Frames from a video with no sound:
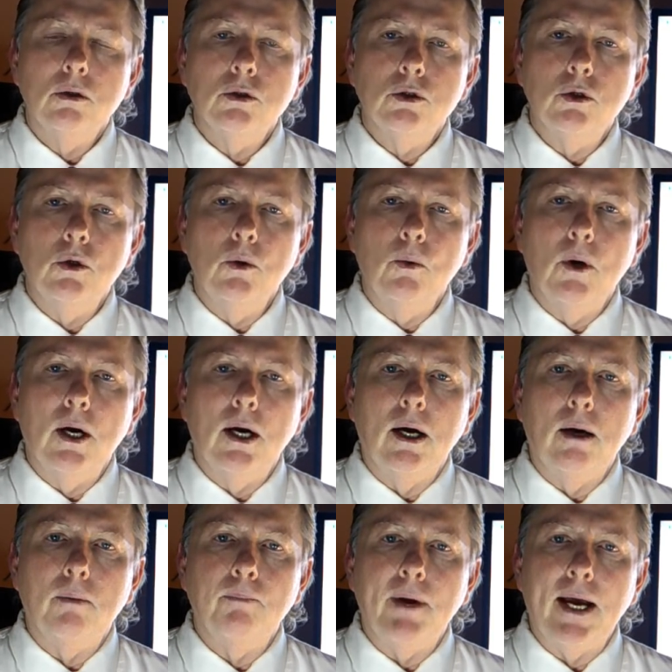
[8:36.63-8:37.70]
to
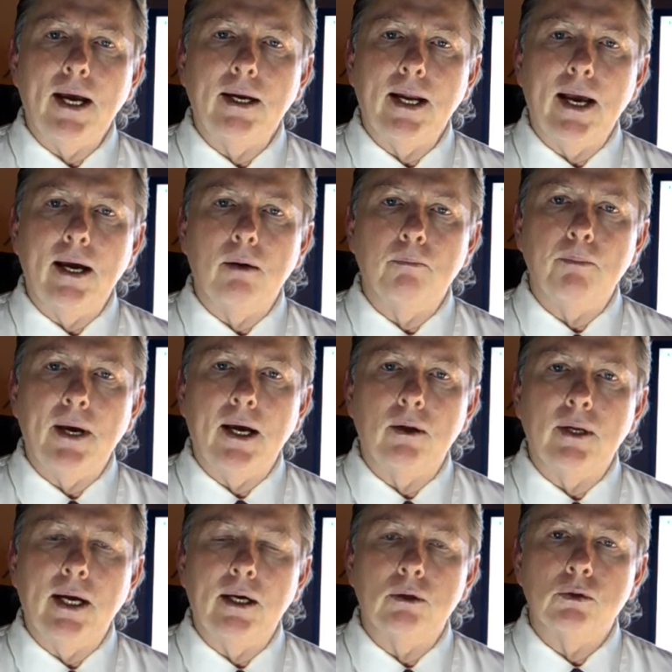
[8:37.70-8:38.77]
bow
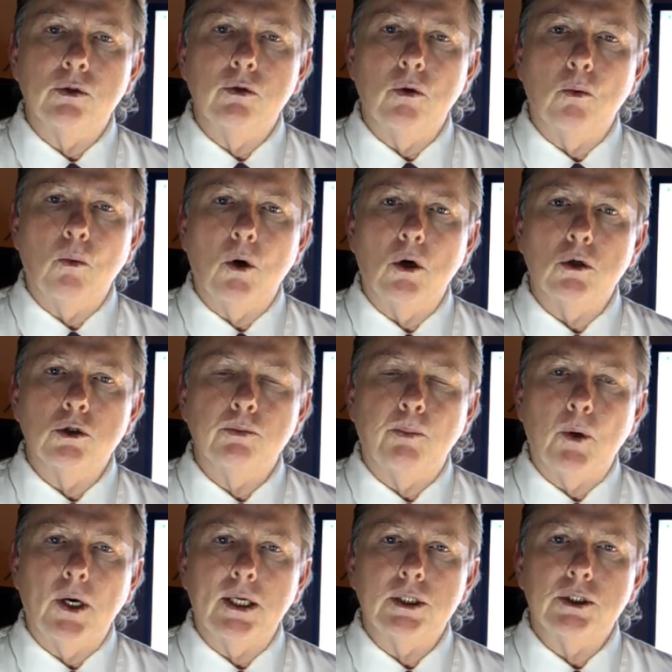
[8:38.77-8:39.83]
down to the world's
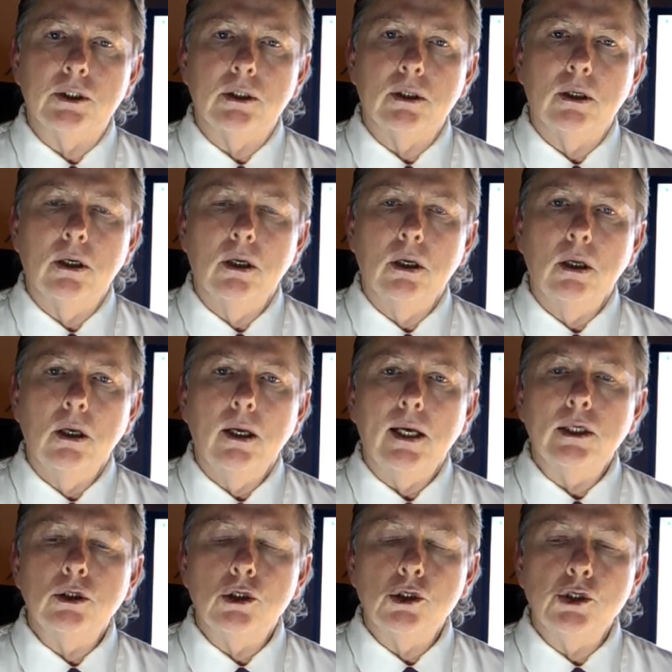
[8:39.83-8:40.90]
pressure.
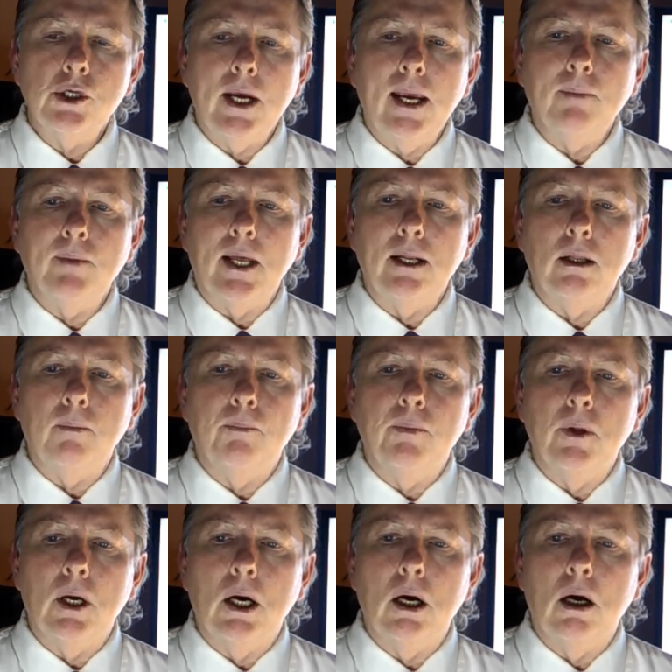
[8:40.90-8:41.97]
It's a shame that
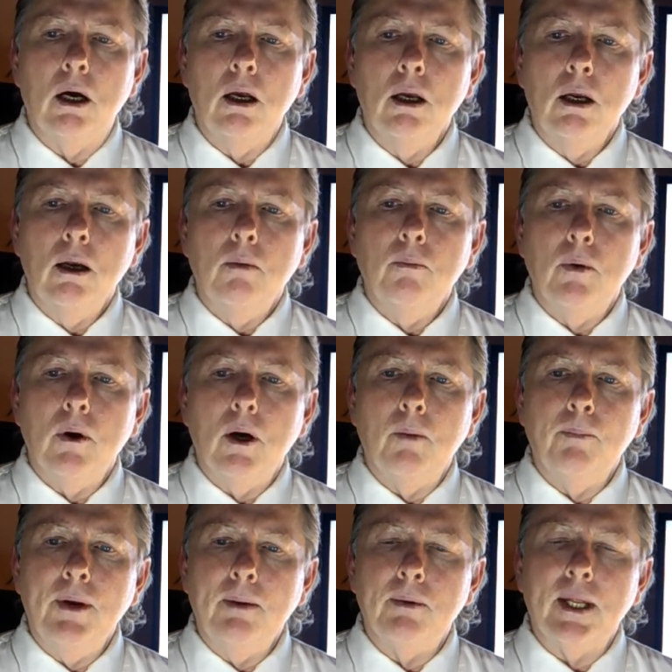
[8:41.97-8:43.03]

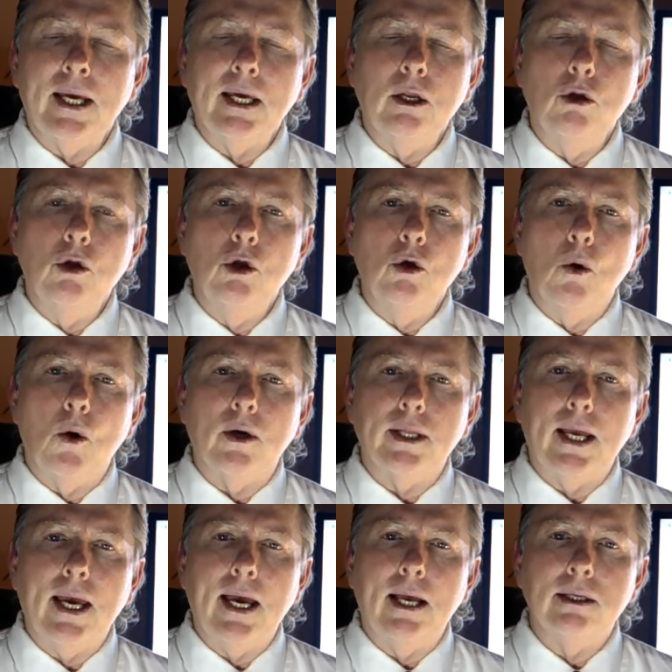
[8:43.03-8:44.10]
people, like in New York,
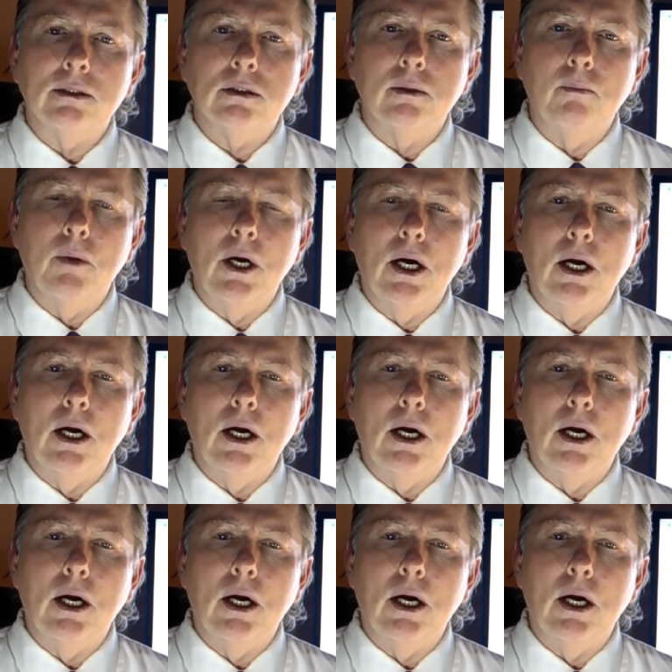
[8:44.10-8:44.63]
they had some